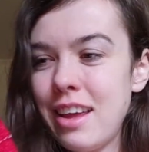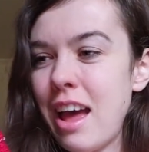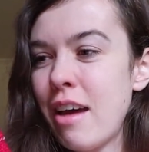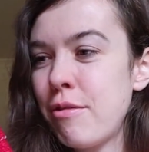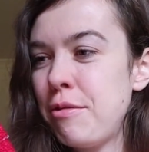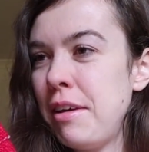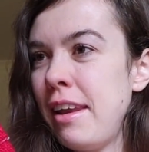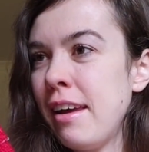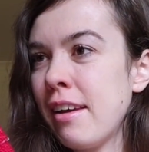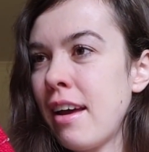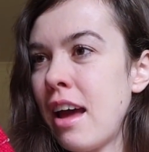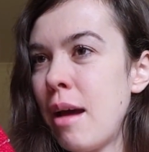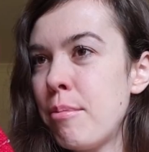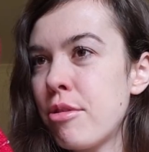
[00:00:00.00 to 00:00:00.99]
I feel like
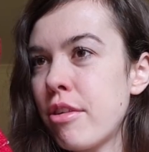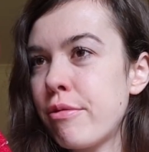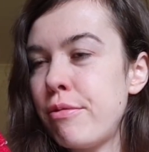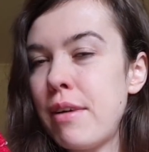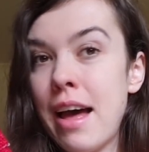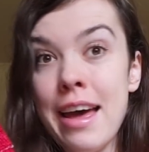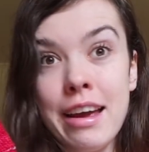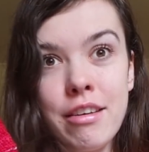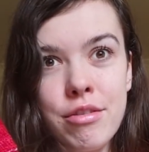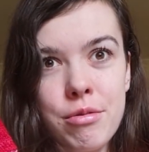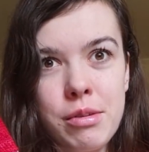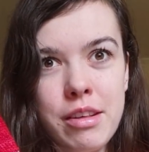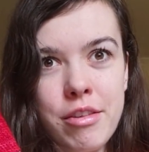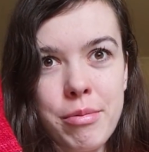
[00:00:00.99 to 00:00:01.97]
I'm just flying
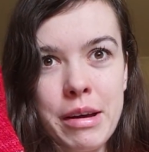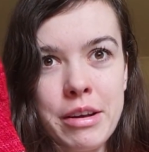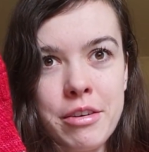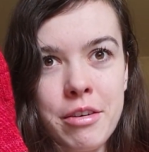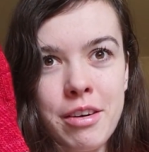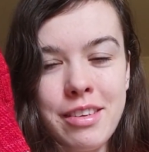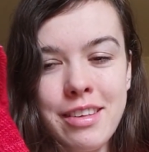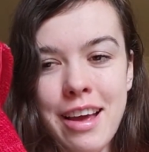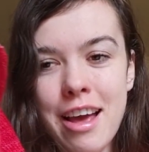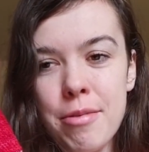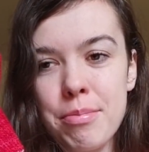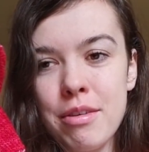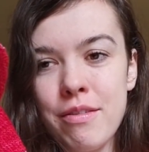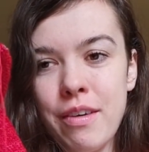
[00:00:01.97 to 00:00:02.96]
through the sweater. This has
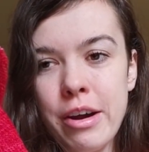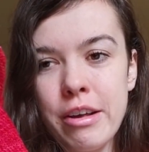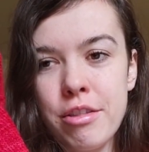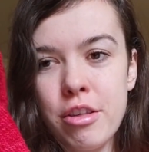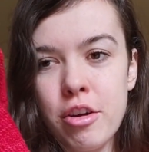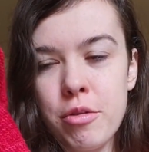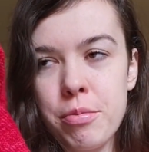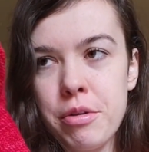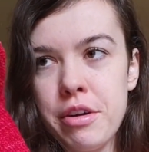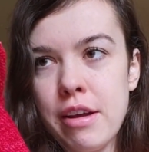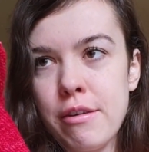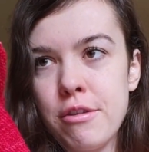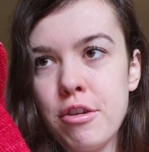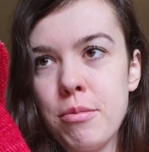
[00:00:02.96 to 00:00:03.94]
been very
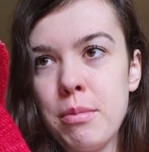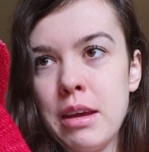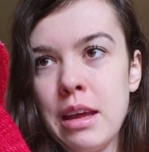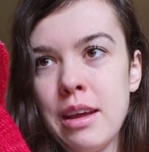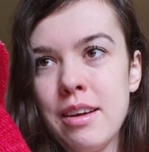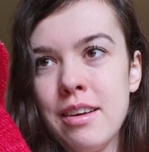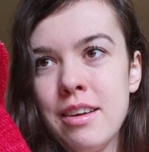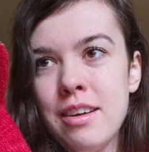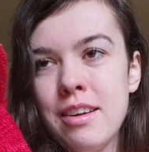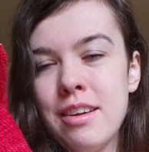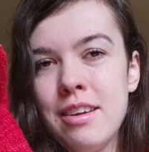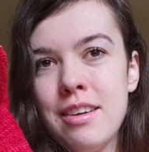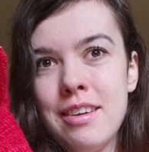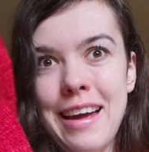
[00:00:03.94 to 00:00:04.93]
therapeutic to me
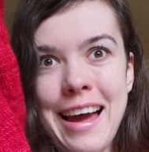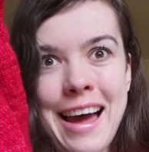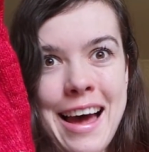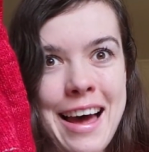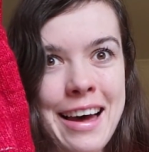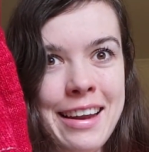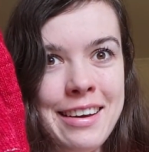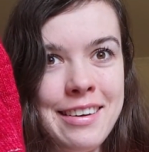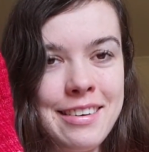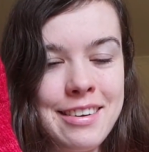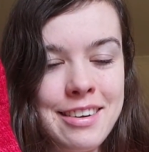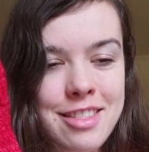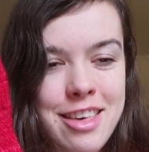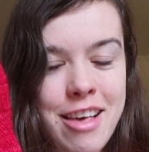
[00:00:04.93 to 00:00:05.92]

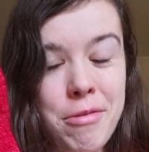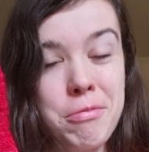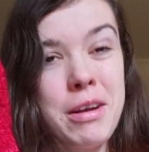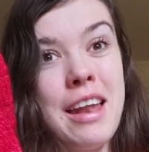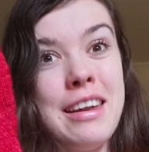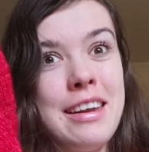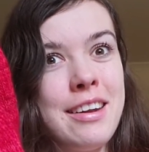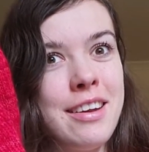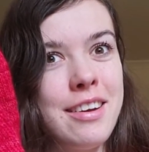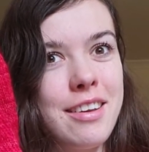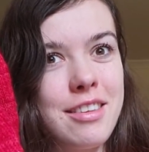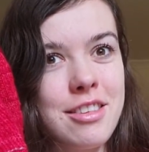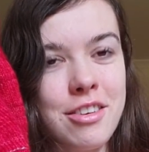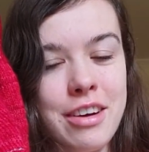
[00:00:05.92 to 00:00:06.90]
and just what I needed.
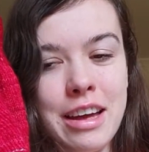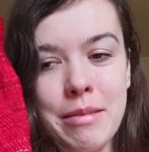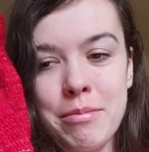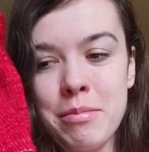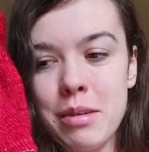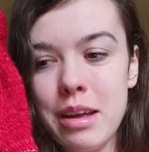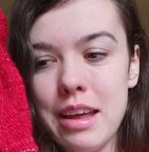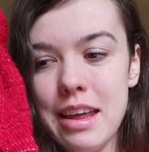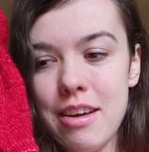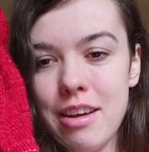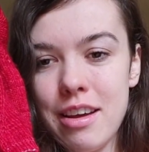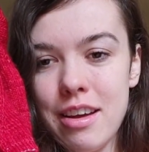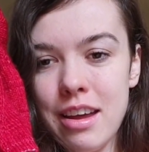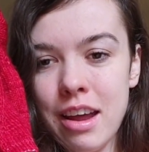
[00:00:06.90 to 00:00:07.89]
So I'm
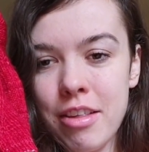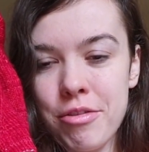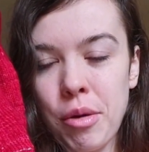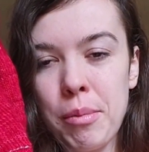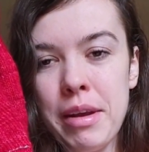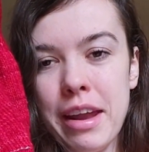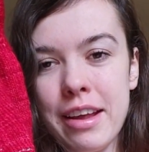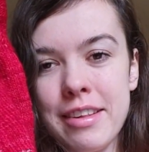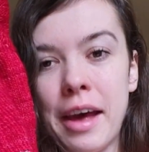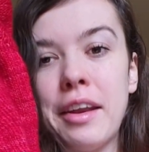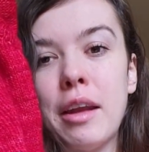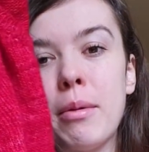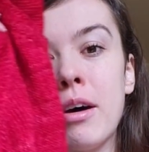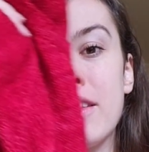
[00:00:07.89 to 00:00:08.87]
extremely
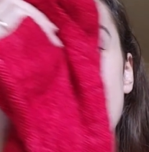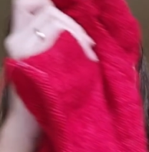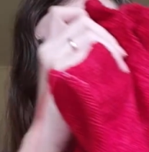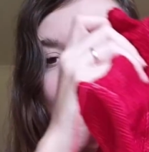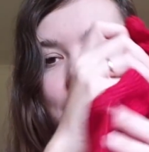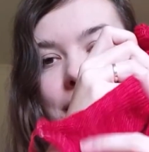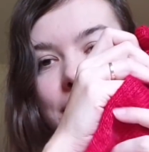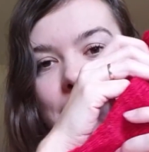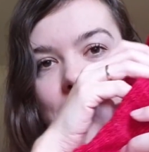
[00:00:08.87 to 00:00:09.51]
excited about that.